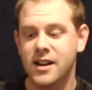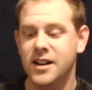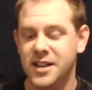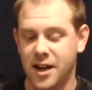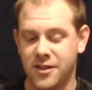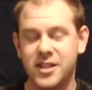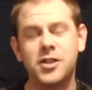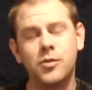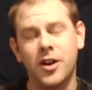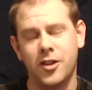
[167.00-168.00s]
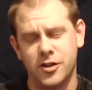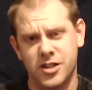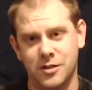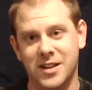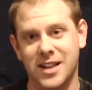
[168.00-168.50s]
Now, this is one of those
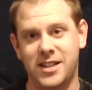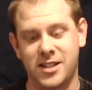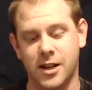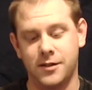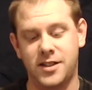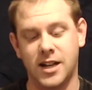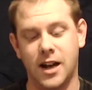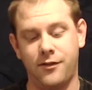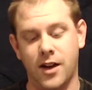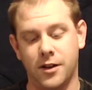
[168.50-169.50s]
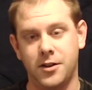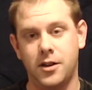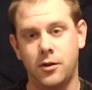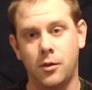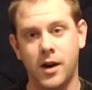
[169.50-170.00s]
unique snuffs that I found,
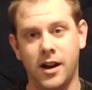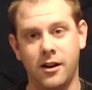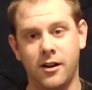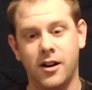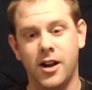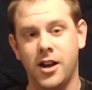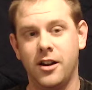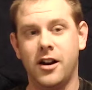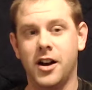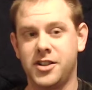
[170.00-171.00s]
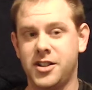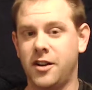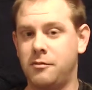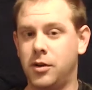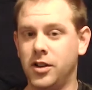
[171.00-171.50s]
where a
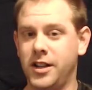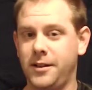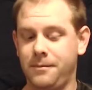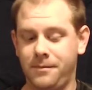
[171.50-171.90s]
snuff bullet,